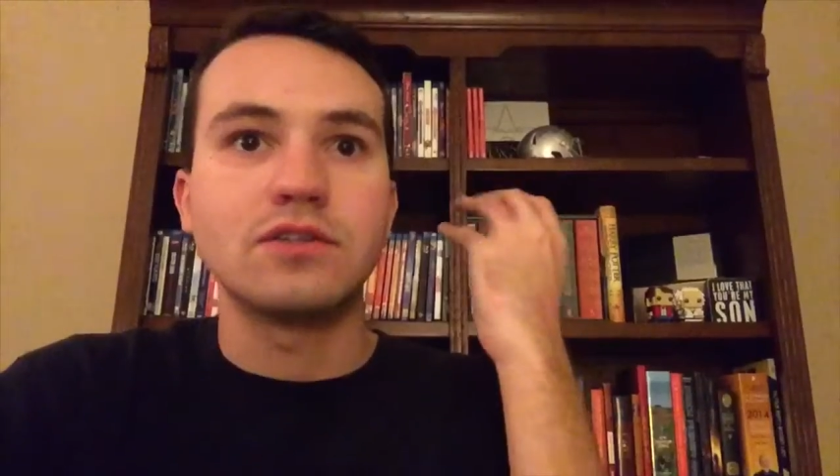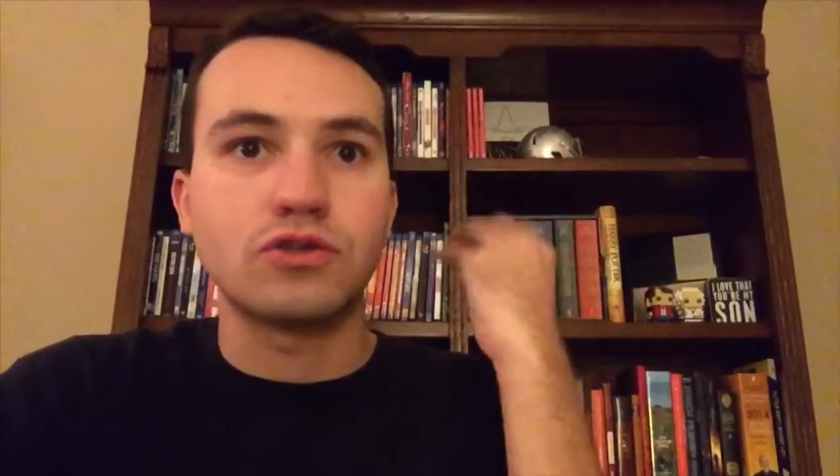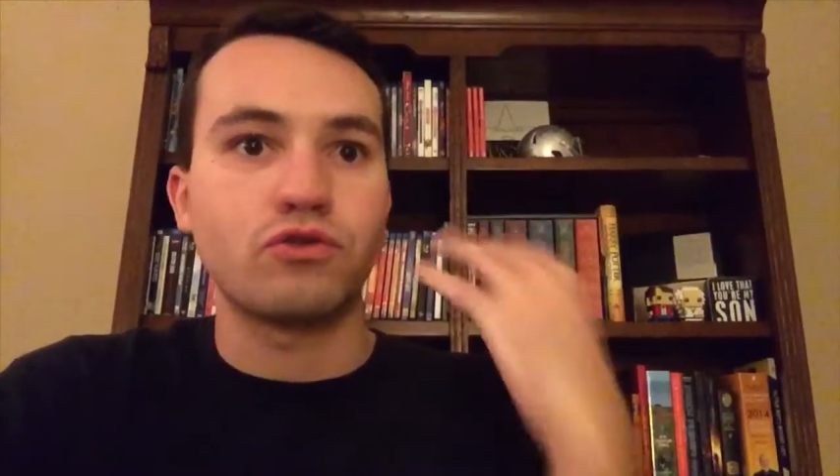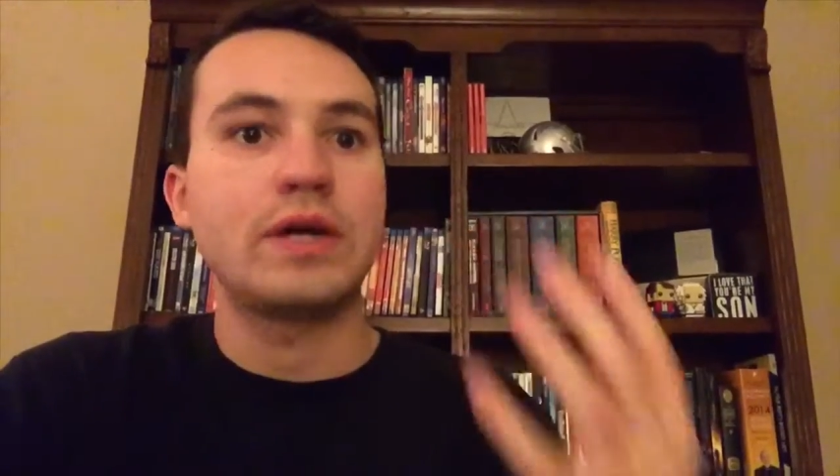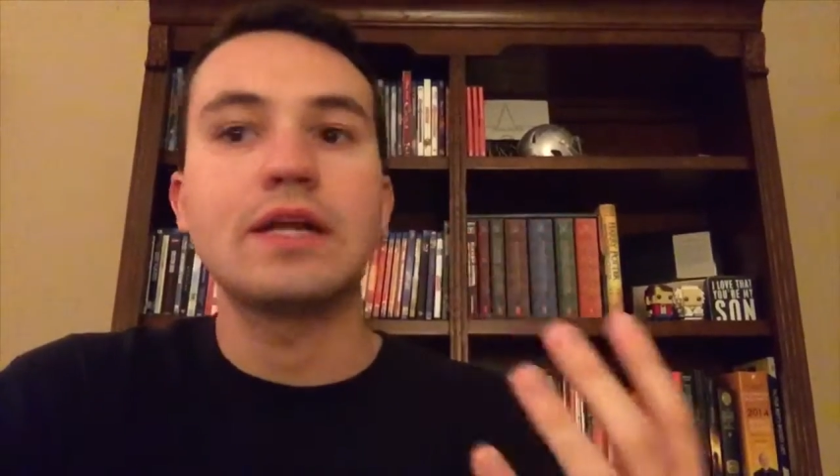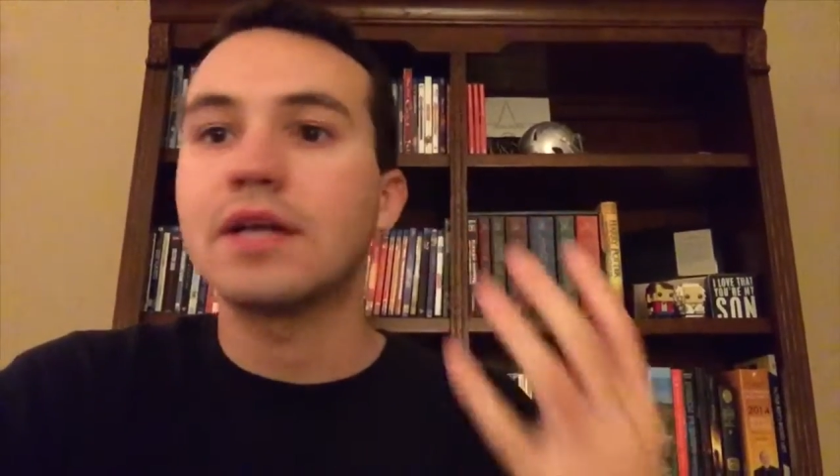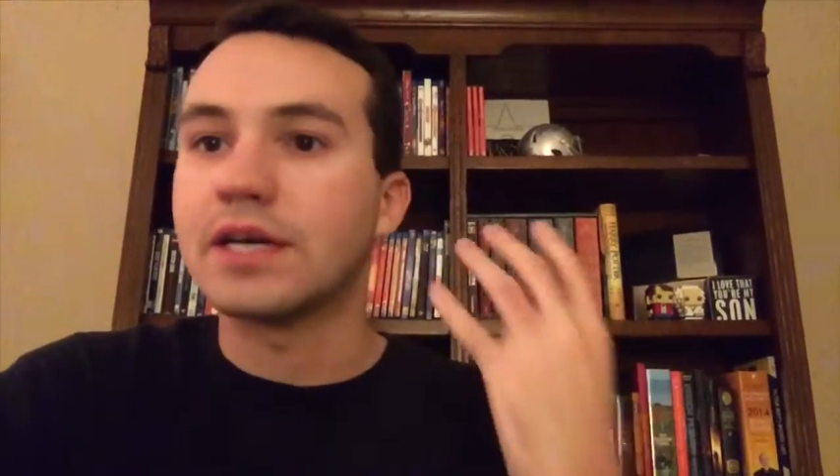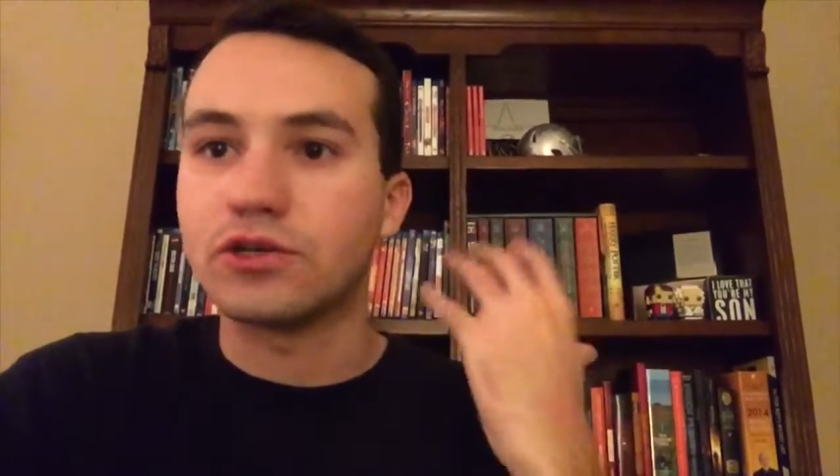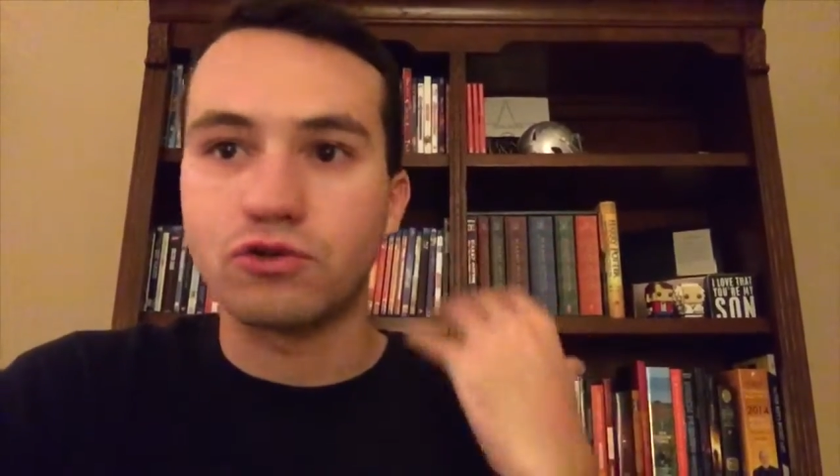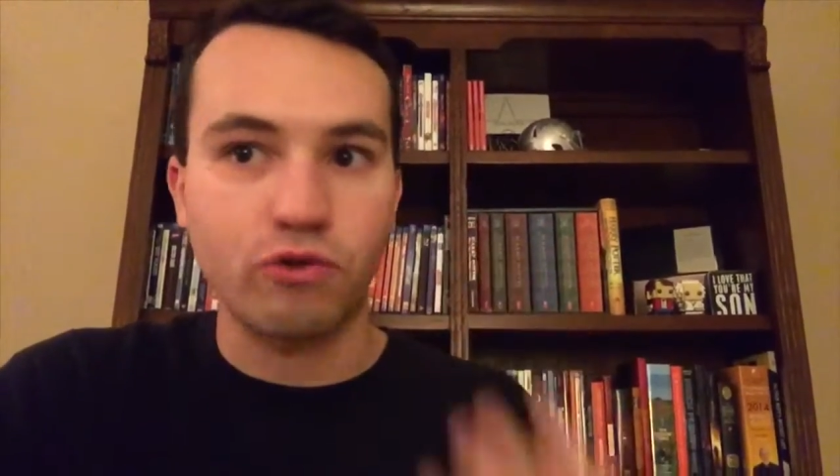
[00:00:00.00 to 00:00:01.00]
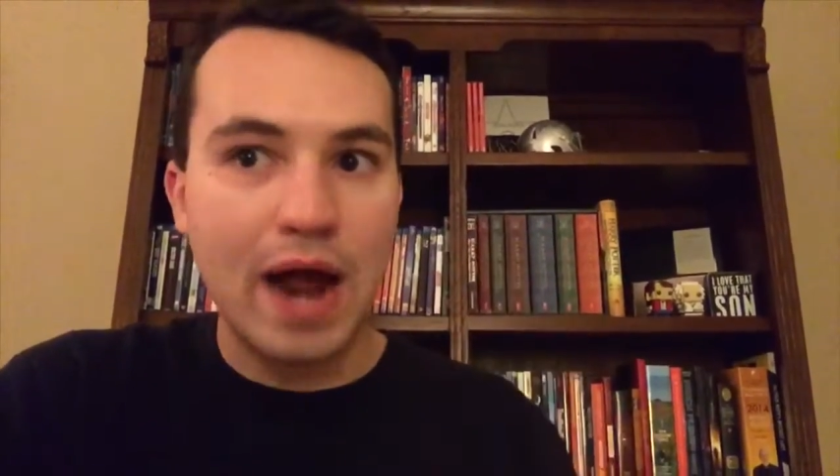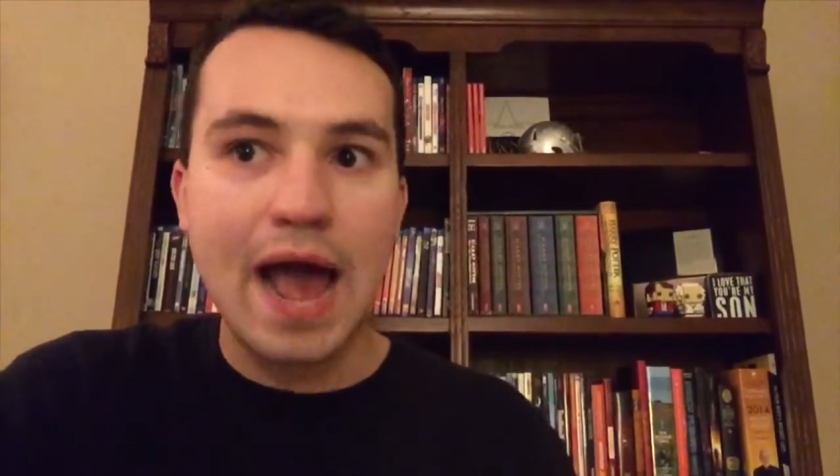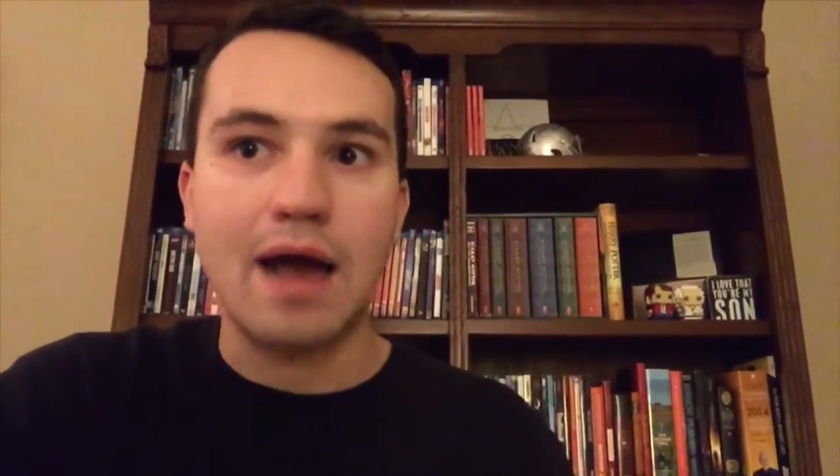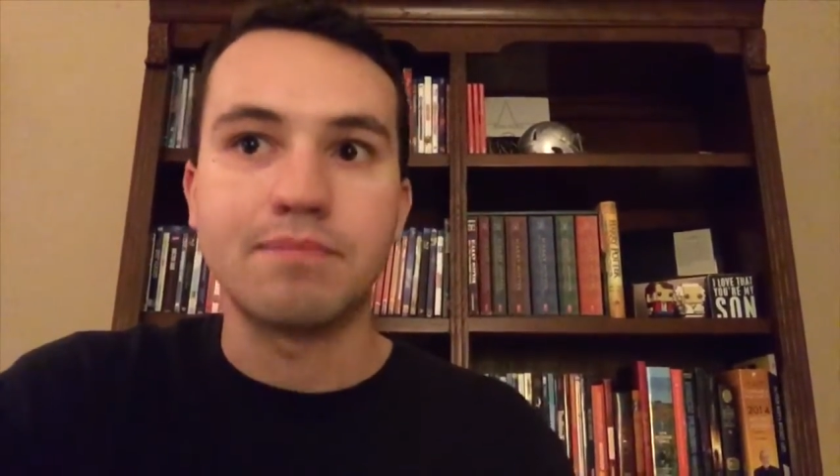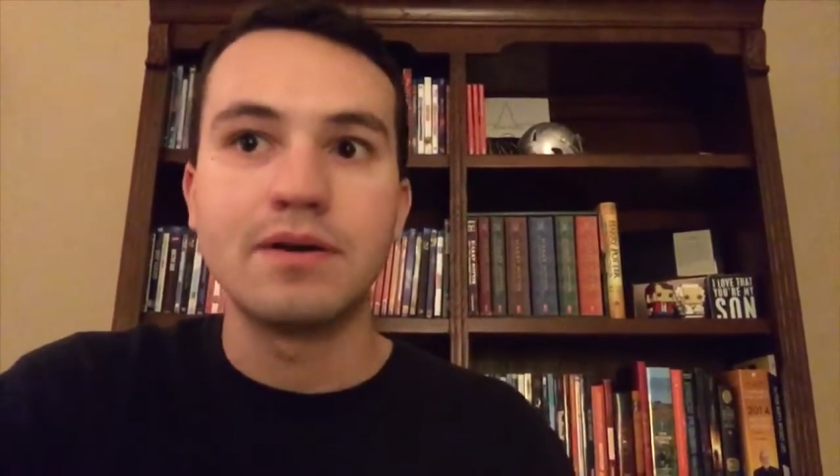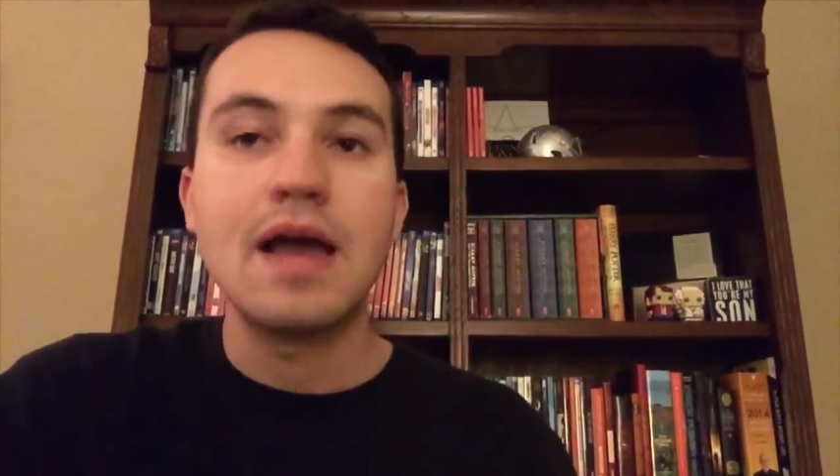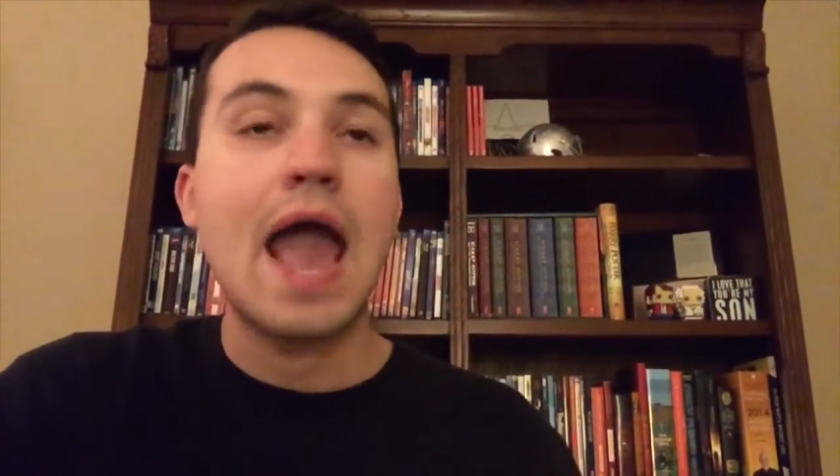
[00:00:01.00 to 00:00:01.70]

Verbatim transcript: treated like crap